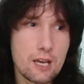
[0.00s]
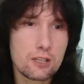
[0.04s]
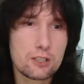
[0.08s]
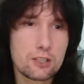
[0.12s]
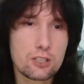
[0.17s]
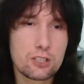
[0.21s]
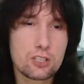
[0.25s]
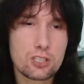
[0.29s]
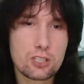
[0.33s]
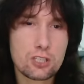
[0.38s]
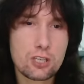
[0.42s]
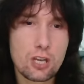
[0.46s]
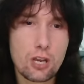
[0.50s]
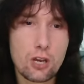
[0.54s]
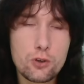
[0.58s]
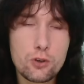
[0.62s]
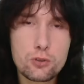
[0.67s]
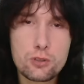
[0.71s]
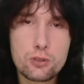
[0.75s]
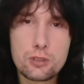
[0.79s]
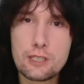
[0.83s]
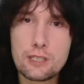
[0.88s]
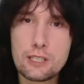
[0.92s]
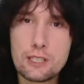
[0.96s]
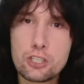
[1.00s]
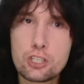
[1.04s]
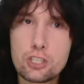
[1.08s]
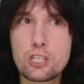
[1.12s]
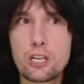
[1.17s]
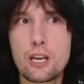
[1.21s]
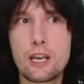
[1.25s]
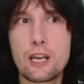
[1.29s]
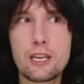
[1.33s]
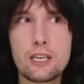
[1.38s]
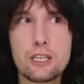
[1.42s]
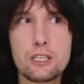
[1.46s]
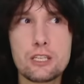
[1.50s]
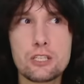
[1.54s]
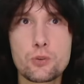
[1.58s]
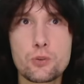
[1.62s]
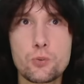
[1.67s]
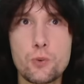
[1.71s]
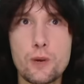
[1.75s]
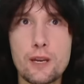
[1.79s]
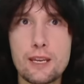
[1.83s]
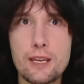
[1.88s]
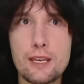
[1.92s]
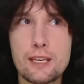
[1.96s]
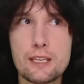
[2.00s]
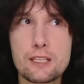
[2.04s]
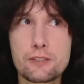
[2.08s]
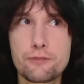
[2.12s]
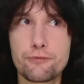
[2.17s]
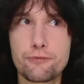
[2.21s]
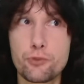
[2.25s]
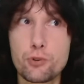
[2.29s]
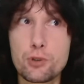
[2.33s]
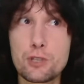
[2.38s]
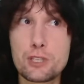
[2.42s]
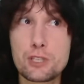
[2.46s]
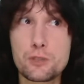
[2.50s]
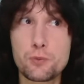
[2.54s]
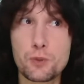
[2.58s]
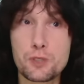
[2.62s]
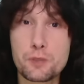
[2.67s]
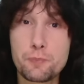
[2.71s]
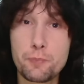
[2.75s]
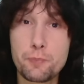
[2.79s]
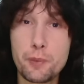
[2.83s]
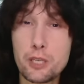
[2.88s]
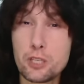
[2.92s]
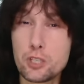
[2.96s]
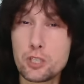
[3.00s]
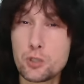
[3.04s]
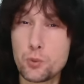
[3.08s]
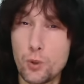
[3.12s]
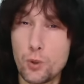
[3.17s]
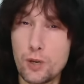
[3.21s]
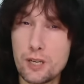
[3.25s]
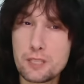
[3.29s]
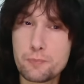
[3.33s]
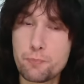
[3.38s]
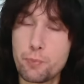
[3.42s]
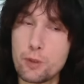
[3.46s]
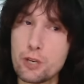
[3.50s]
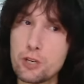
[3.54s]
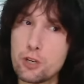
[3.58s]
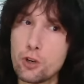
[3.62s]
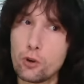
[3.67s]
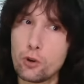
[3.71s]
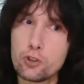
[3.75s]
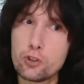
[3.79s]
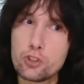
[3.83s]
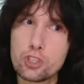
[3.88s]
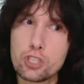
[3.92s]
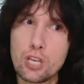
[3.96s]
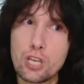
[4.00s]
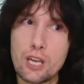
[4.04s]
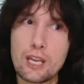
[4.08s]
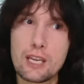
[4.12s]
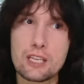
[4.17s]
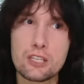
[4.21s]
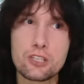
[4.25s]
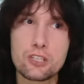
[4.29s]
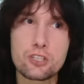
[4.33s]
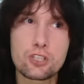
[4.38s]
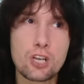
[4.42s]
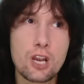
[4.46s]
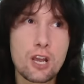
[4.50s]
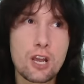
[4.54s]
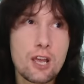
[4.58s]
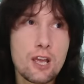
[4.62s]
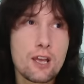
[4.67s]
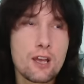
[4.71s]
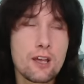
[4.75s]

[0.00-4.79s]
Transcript: to totally change where his voice was pitch-wise, but not change